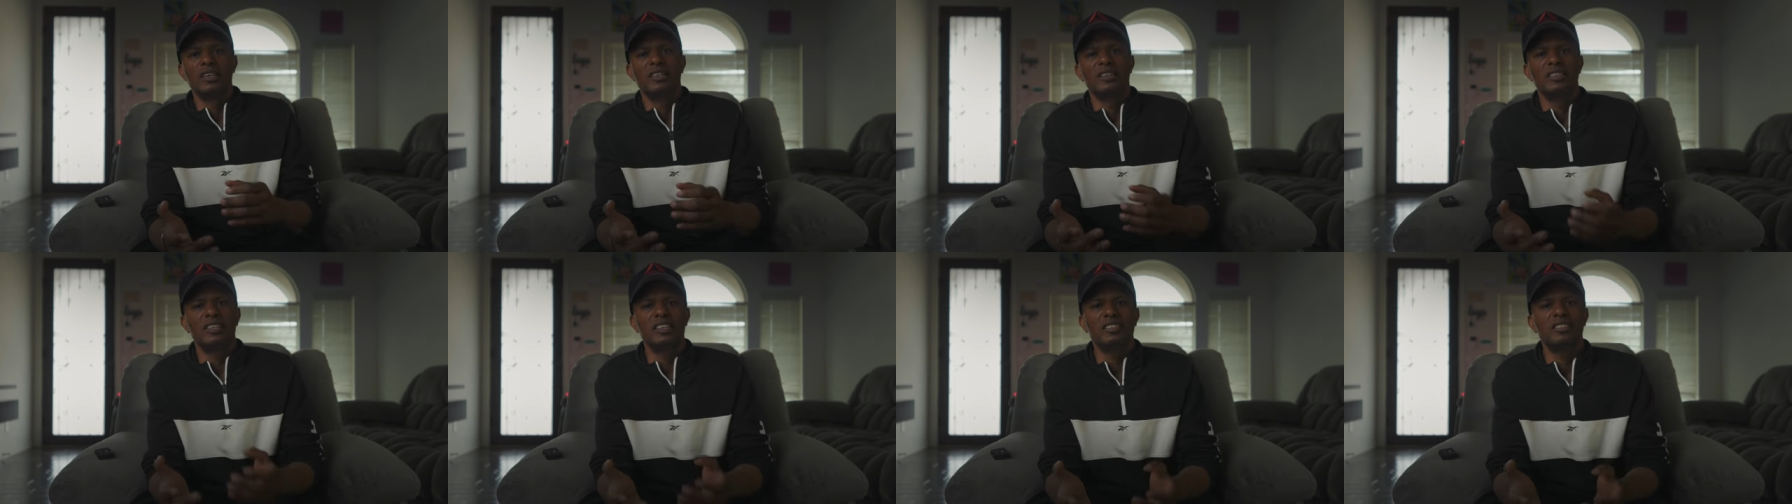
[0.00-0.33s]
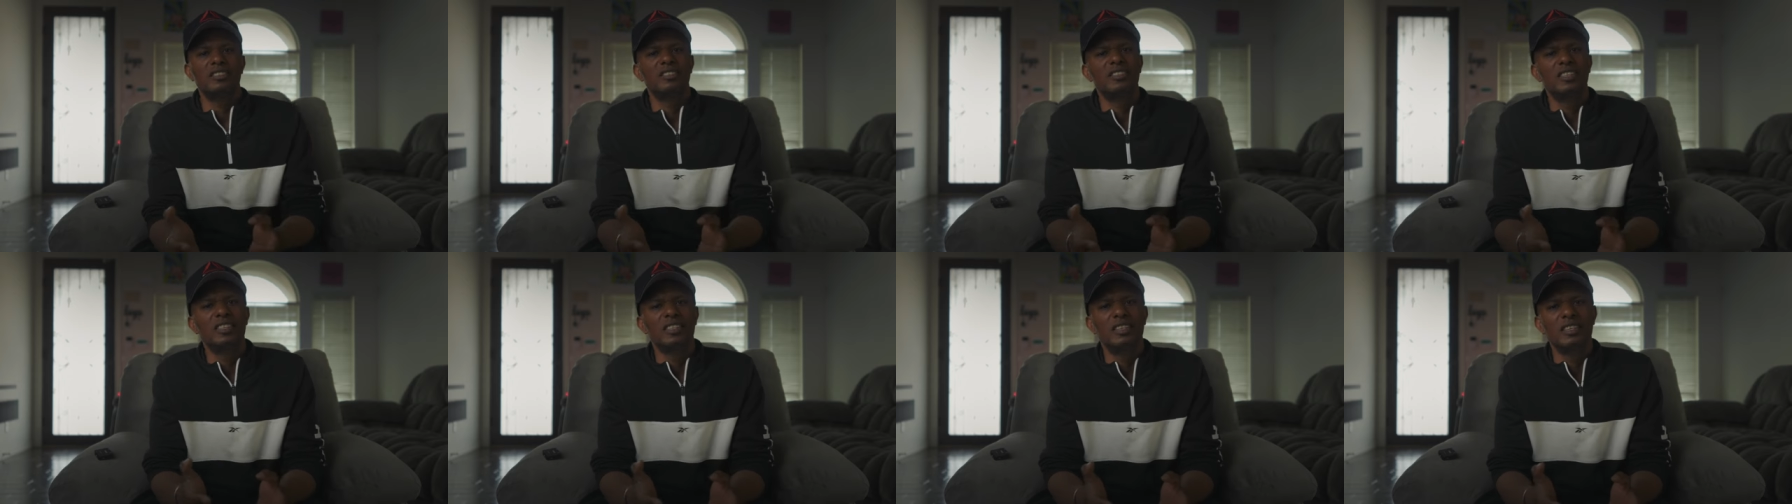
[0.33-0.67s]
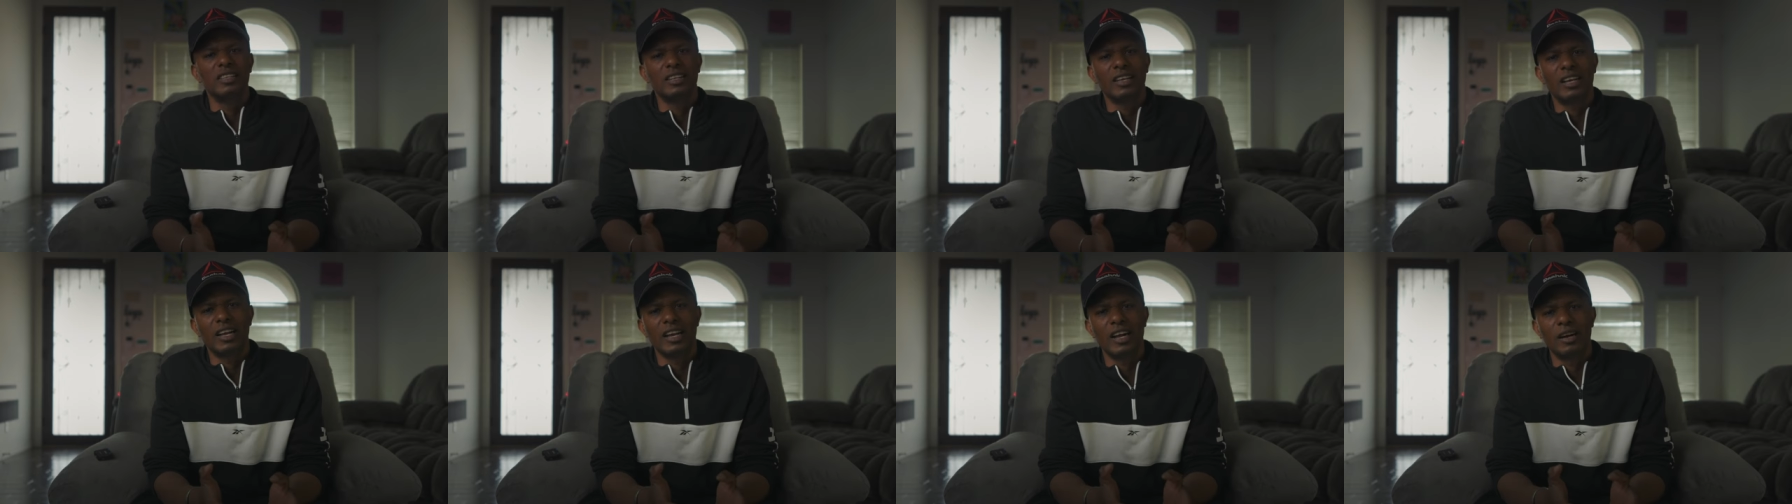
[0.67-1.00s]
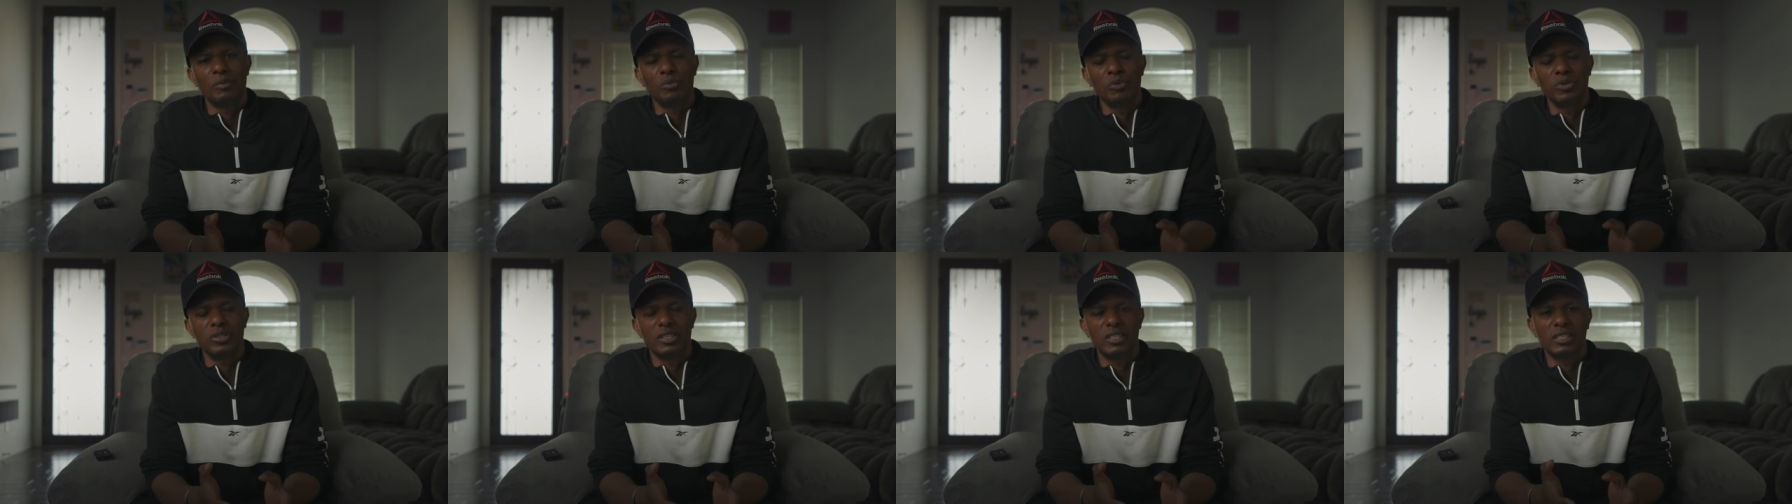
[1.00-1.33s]
this didn't
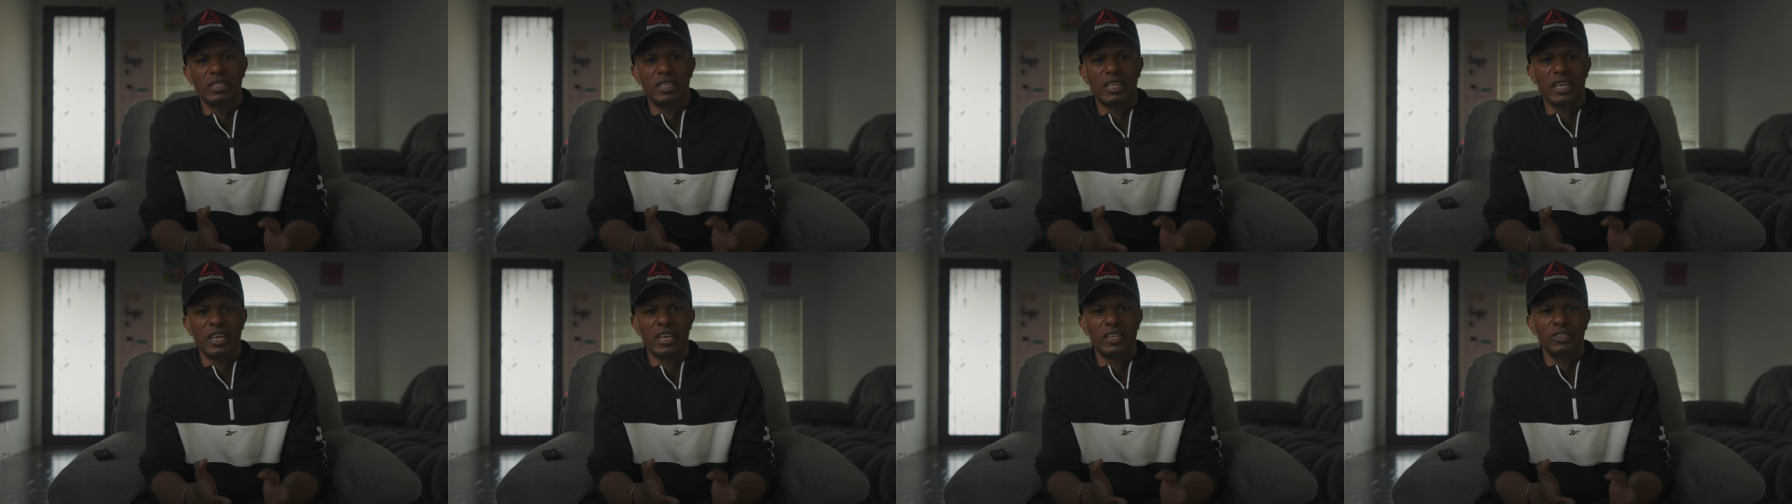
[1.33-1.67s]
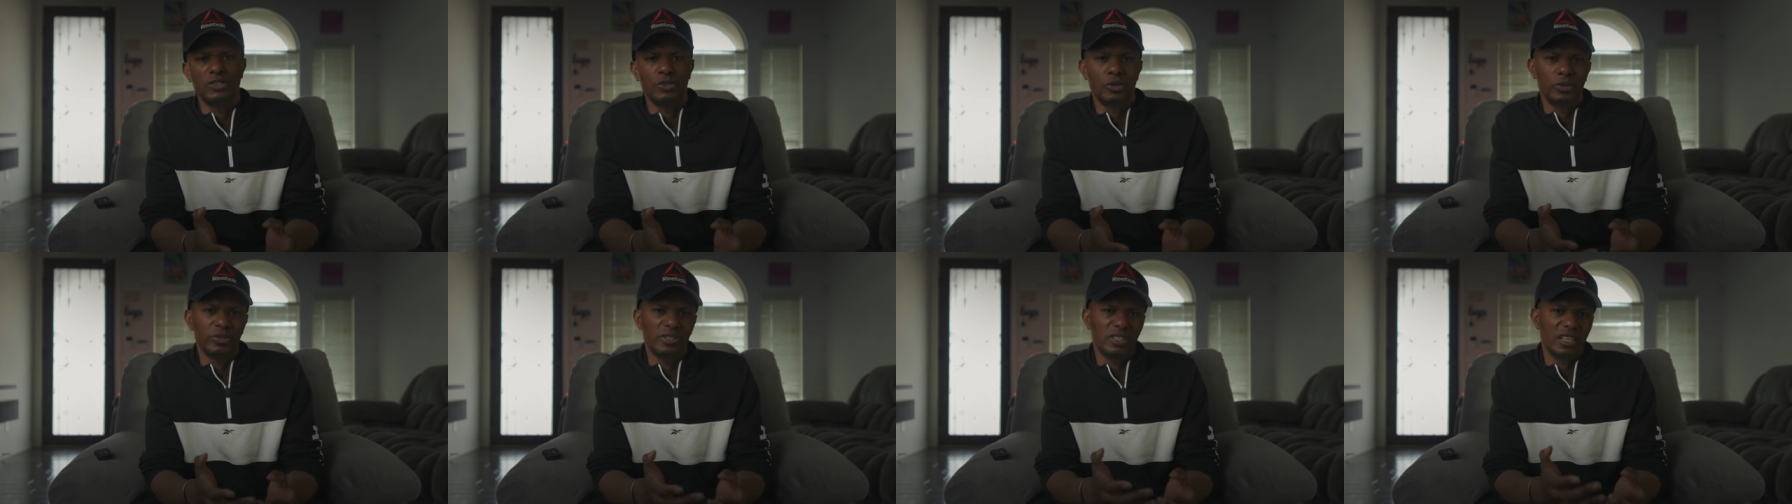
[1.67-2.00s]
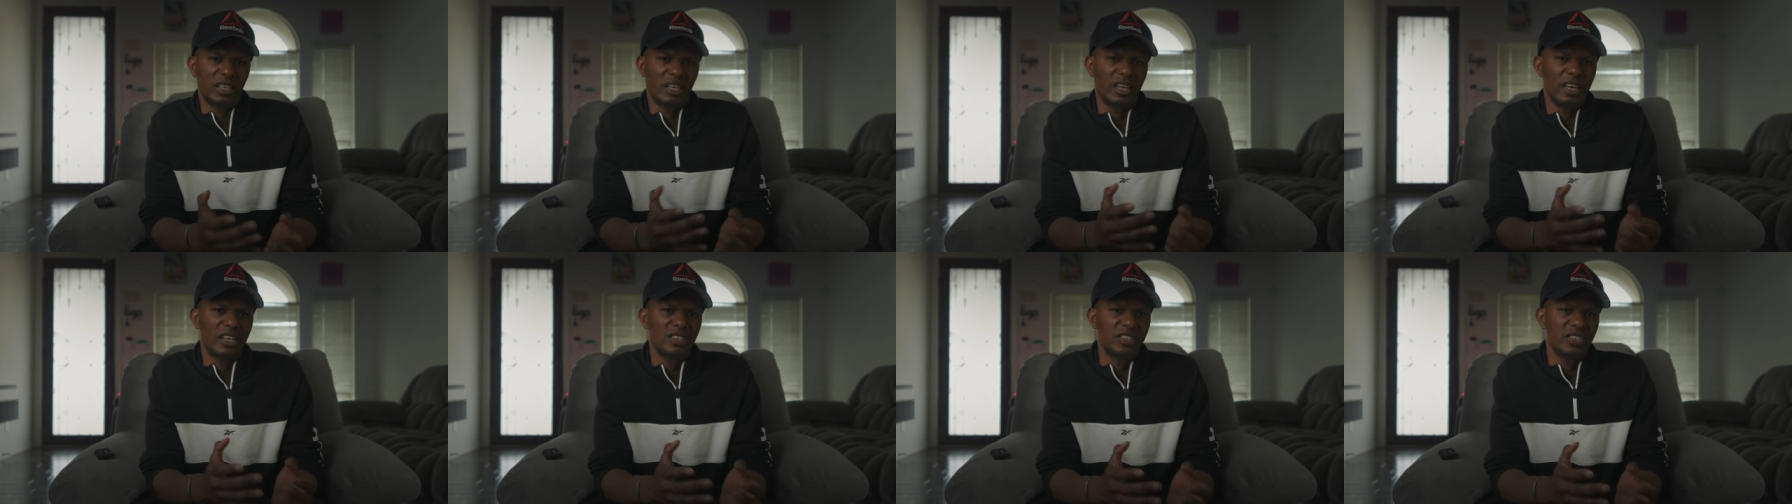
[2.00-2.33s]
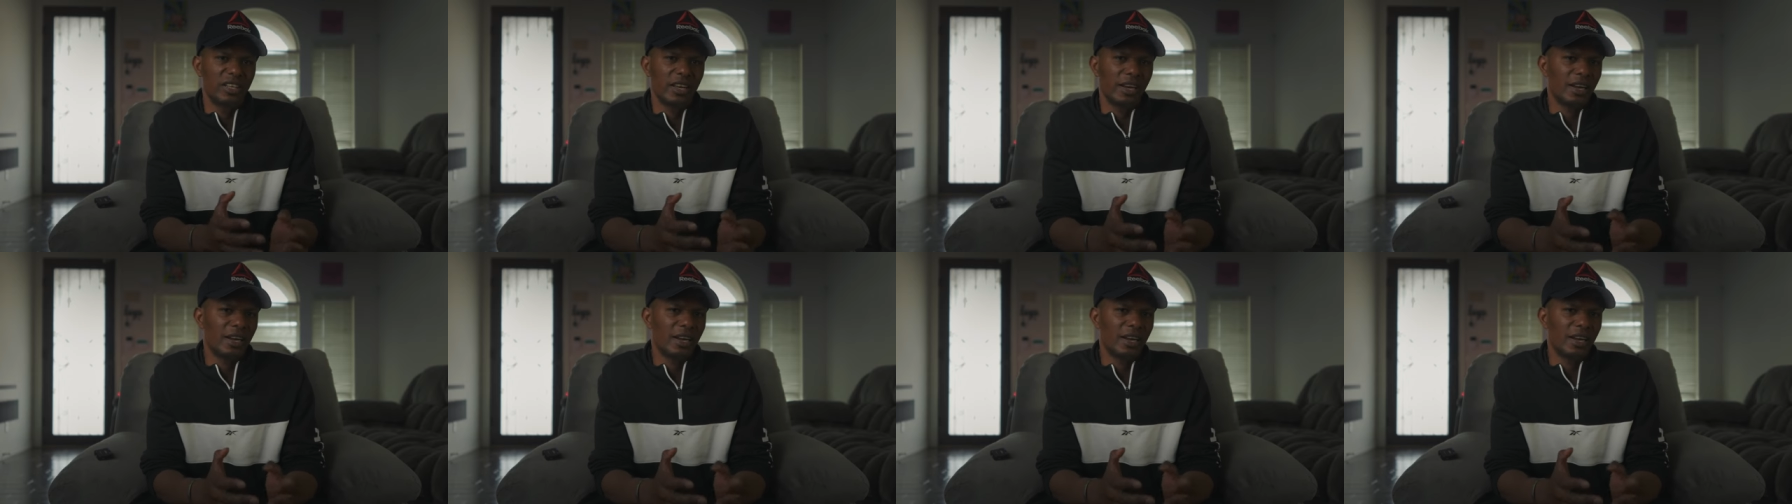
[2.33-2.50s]
come with this cage because the cage that